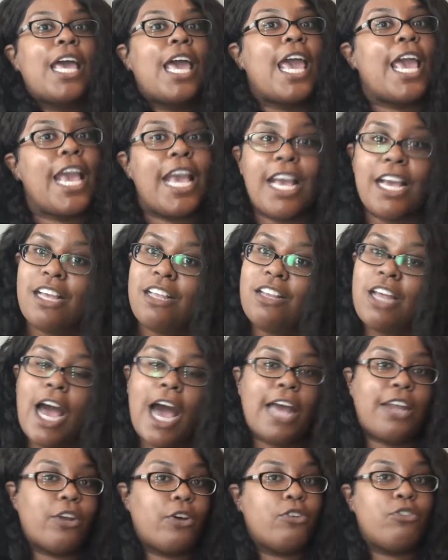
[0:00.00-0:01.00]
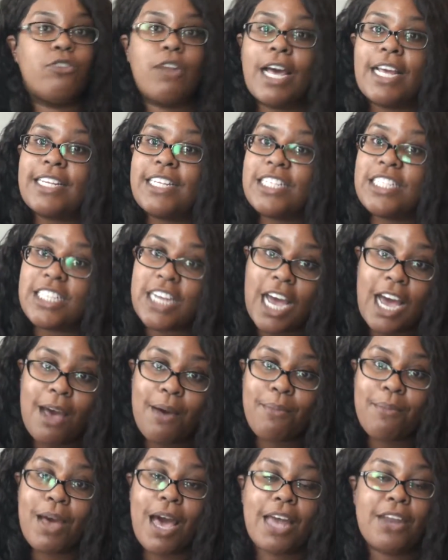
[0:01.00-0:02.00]
And I know you like to
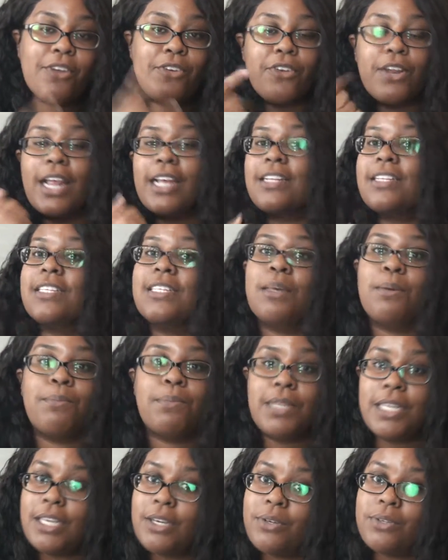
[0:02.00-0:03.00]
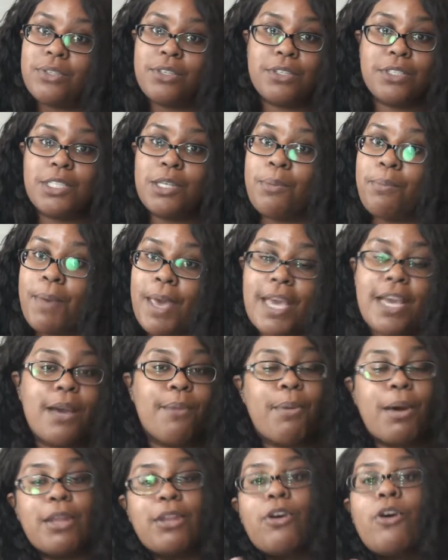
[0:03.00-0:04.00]
shop. I know you like some deals on some
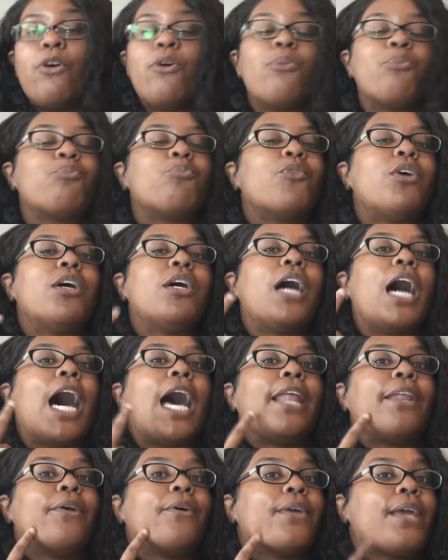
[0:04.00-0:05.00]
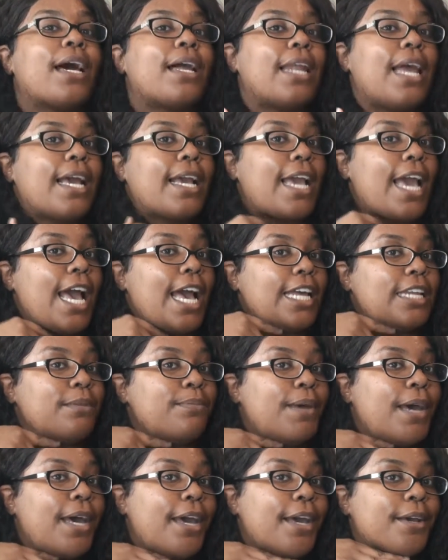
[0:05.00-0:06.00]
makeup. I know y'all like cash
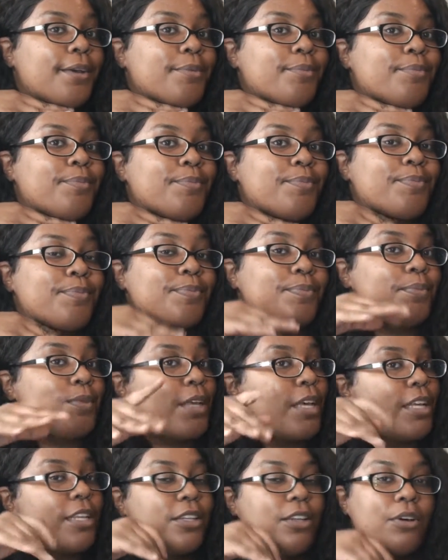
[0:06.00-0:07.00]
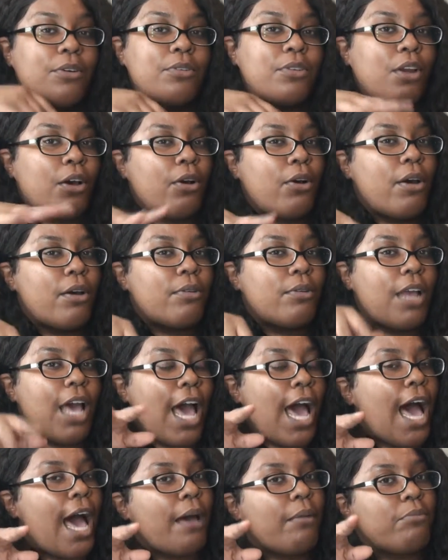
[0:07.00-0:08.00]
back.
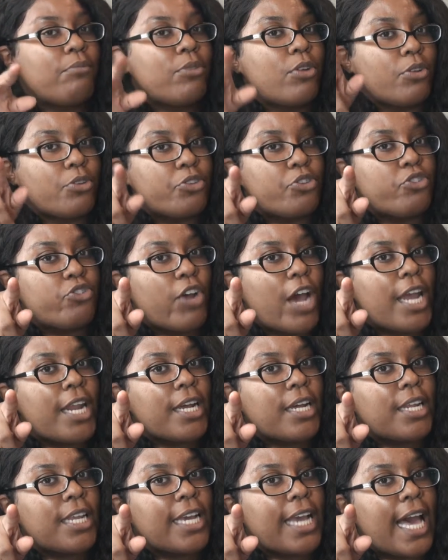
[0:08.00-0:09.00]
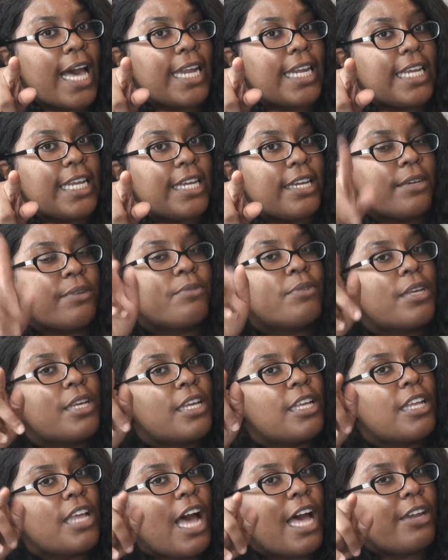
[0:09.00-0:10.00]
Don't you try to click out of here.
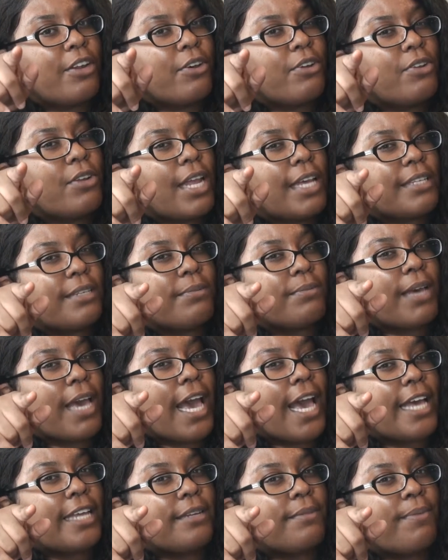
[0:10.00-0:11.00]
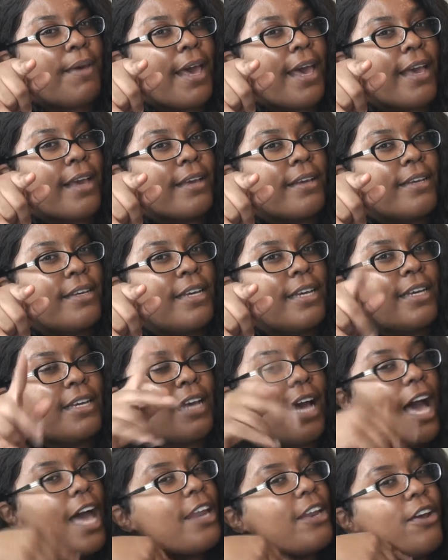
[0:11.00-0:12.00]
I know you like some cash back.
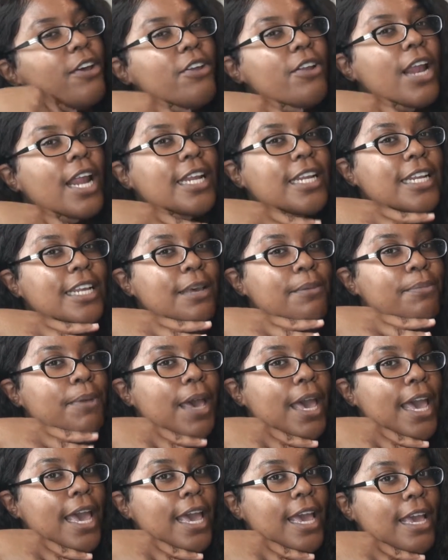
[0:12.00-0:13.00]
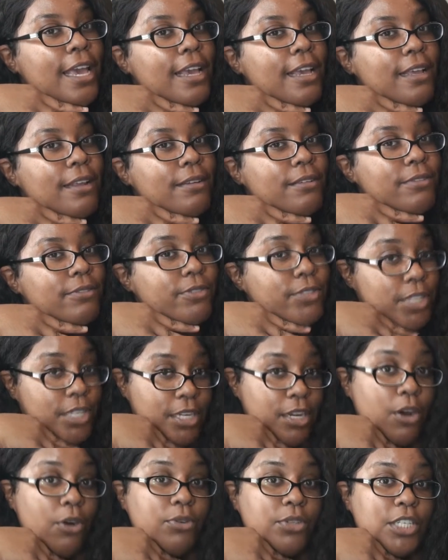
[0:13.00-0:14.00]
I know you like to get paid to
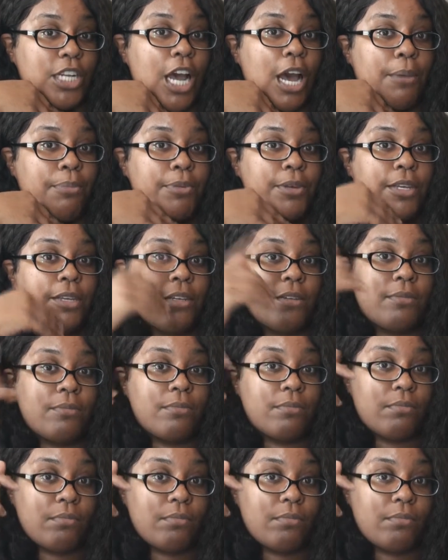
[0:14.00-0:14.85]
go shopping.